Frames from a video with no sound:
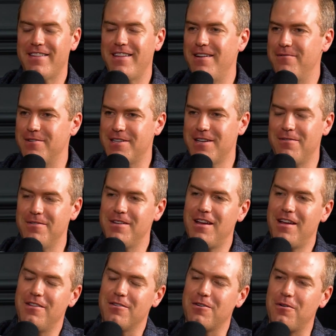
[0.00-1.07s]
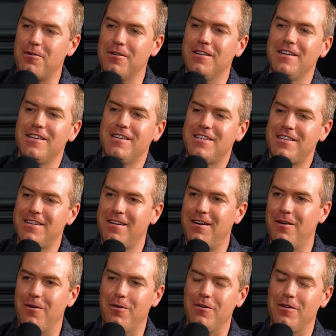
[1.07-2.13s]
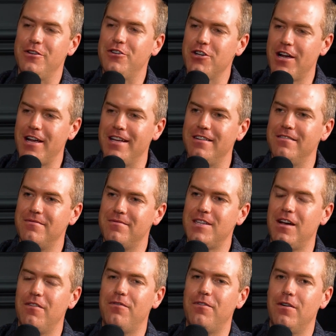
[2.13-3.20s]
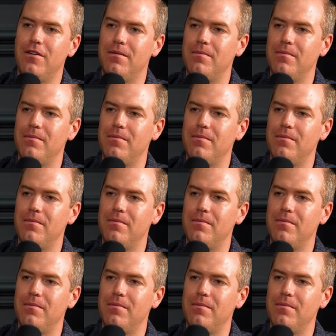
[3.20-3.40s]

then it was always either cordless or a giant cell phone.